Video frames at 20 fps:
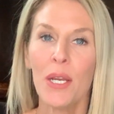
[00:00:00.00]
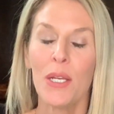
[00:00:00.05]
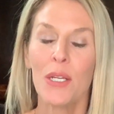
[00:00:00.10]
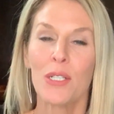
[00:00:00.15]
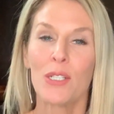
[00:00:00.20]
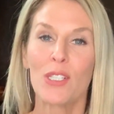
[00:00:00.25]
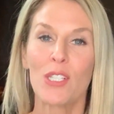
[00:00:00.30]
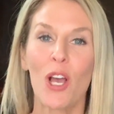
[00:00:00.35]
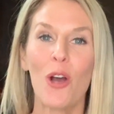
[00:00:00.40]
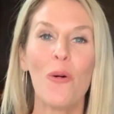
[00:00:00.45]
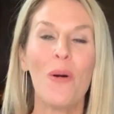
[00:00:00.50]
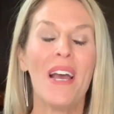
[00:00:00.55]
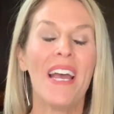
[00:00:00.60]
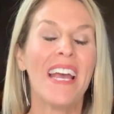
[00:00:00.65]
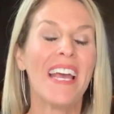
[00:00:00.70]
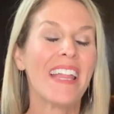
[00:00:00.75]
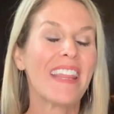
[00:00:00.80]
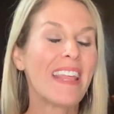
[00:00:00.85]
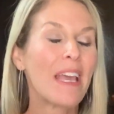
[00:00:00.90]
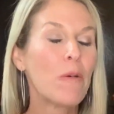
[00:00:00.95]
So
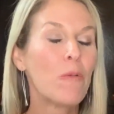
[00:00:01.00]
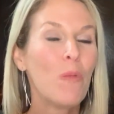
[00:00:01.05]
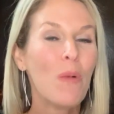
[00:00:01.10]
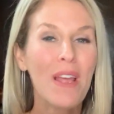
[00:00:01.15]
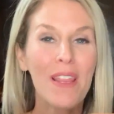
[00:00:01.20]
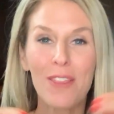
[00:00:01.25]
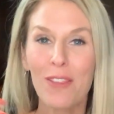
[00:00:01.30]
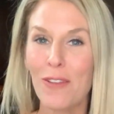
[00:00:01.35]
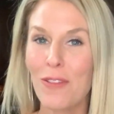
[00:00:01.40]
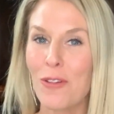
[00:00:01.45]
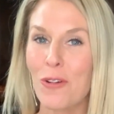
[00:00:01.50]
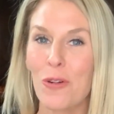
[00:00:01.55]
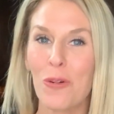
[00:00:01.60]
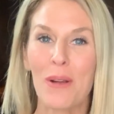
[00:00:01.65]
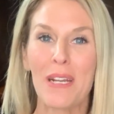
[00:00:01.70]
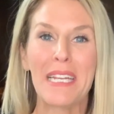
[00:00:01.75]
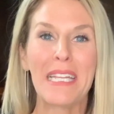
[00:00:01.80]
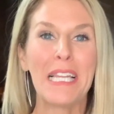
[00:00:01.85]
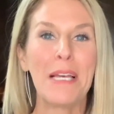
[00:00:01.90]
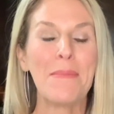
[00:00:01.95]
they went through the
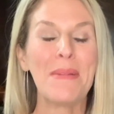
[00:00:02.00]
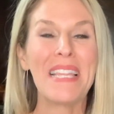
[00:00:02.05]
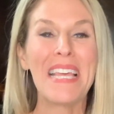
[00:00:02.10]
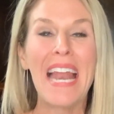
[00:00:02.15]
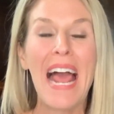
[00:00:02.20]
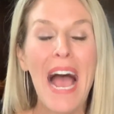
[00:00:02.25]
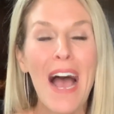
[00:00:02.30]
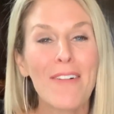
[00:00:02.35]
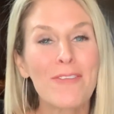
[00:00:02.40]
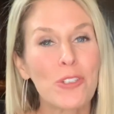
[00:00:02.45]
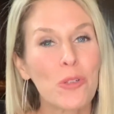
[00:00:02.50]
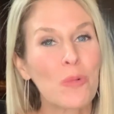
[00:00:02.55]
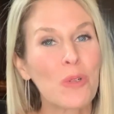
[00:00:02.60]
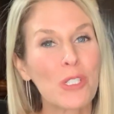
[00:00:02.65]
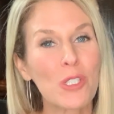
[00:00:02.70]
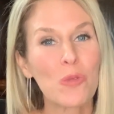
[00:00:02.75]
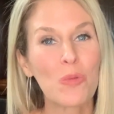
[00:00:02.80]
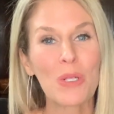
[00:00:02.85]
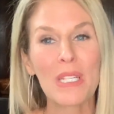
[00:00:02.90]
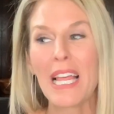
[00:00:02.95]
curriculum and then
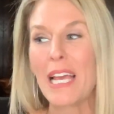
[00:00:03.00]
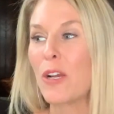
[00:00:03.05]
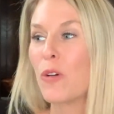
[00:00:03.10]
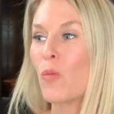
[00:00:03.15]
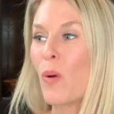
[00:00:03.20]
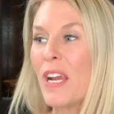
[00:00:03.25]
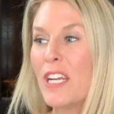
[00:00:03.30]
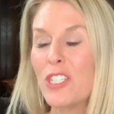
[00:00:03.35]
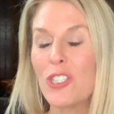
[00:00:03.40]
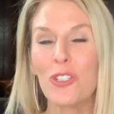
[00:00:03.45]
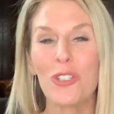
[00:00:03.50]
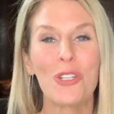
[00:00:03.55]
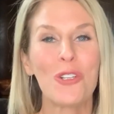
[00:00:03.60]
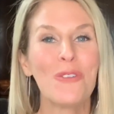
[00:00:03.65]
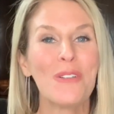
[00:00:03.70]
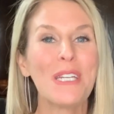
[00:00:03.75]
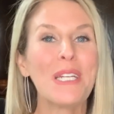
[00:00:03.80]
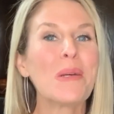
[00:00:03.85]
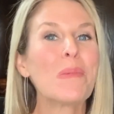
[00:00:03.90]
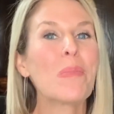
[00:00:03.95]
afterwards were like, Rachel, you
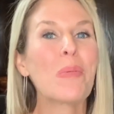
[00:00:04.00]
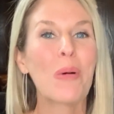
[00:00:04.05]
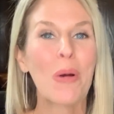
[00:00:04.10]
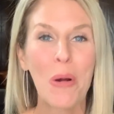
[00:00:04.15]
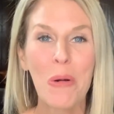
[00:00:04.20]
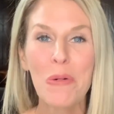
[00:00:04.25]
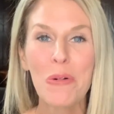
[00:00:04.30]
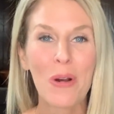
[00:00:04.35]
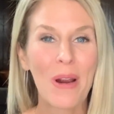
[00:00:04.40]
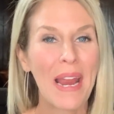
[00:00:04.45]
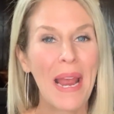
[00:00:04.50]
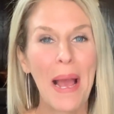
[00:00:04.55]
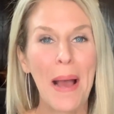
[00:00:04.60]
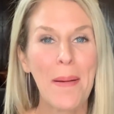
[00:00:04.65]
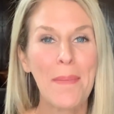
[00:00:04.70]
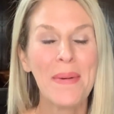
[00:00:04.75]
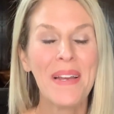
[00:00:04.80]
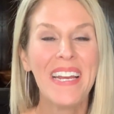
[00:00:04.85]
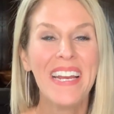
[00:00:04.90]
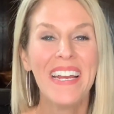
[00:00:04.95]
need a
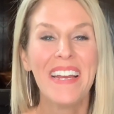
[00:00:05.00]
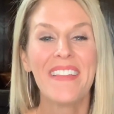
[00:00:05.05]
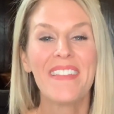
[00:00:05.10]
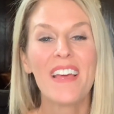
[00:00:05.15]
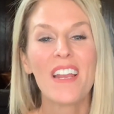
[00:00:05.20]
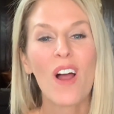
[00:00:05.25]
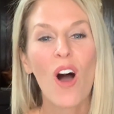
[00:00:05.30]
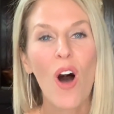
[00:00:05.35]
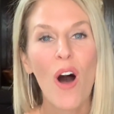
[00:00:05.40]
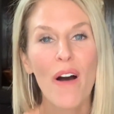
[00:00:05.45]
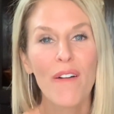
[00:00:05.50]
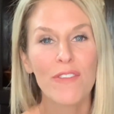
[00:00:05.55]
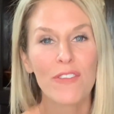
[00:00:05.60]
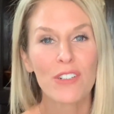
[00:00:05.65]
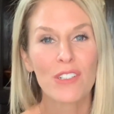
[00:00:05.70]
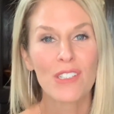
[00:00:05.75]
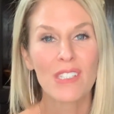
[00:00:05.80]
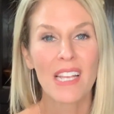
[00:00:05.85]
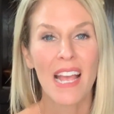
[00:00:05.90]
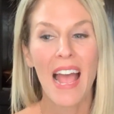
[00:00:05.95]
program that
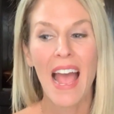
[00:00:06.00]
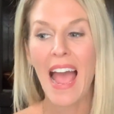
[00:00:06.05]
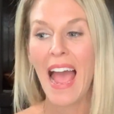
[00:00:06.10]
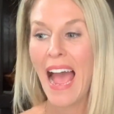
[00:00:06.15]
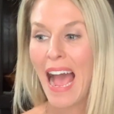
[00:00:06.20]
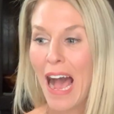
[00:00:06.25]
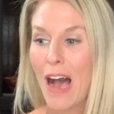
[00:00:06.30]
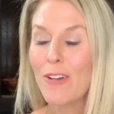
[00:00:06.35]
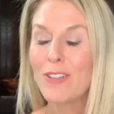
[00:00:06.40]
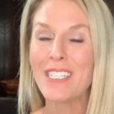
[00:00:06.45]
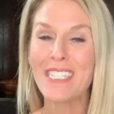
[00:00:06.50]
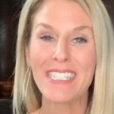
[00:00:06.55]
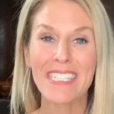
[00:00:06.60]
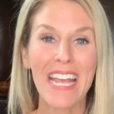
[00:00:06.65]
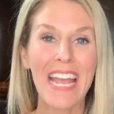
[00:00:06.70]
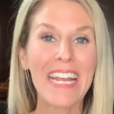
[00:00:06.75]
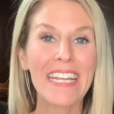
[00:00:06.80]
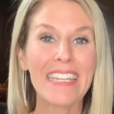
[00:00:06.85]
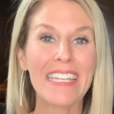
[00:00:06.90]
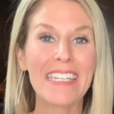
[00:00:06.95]
offers how to
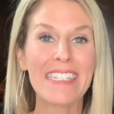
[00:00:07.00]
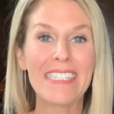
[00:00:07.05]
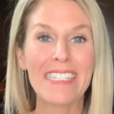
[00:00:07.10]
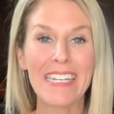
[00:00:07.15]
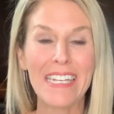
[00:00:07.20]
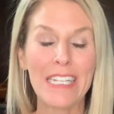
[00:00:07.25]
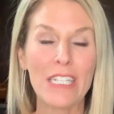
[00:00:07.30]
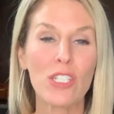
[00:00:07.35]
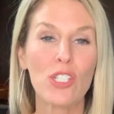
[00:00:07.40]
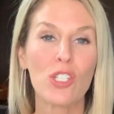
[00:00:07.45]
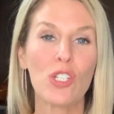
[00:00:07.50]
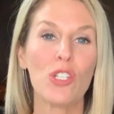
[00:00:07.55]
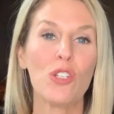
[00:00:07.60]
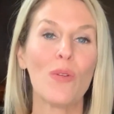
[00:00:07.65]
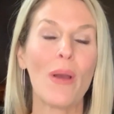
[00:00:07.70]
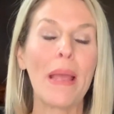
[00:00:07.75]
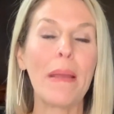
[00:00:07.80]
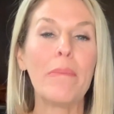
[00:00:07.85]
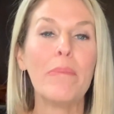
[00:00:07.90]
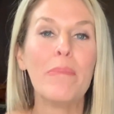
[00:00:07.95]
take this
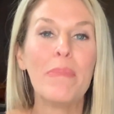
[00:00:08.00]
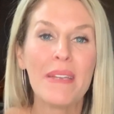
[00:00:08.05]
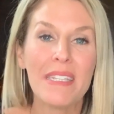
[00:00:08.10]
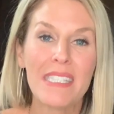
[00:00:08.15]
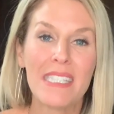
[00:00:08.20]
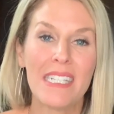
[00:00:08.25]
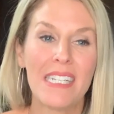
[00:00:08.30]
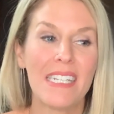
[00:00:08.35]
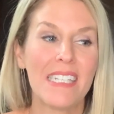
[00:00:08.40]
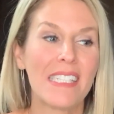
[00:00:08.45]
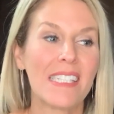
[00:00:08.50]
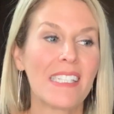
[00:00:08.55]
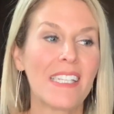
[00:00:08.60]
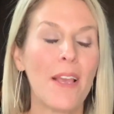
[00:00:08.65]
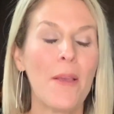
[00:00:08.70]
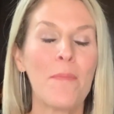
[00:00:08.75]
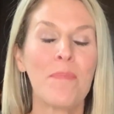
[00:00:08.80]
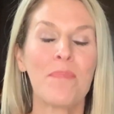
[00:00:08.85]
into a business